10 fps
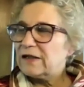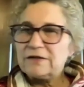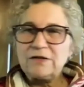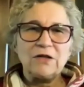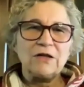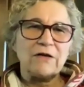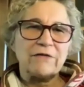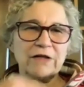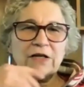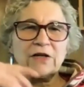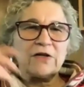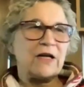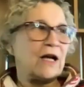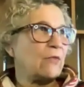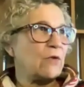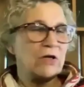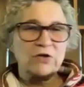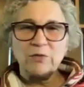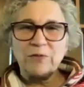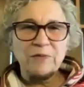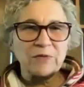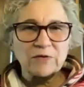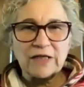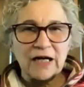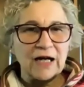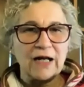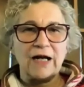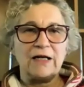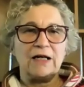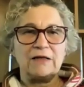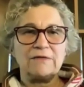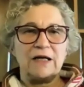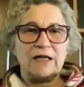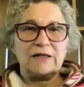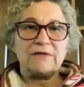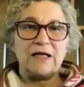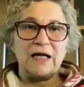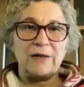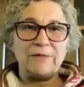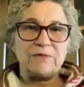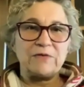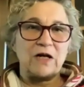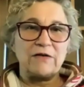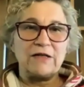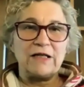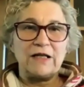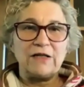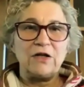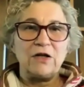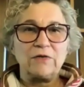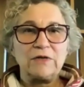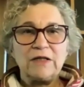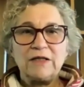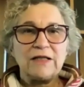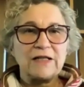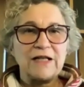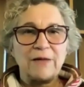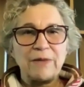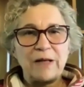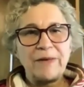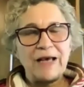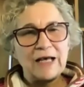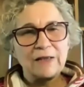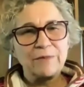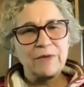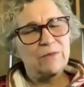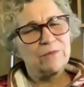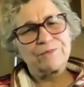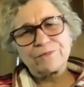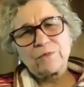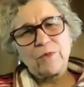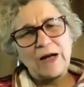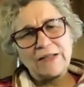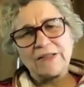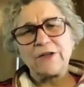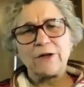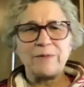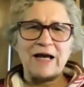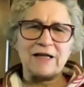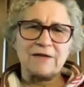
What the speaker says: every year you got one or two people who die? I am sorry, that's not my path, but why is it your path?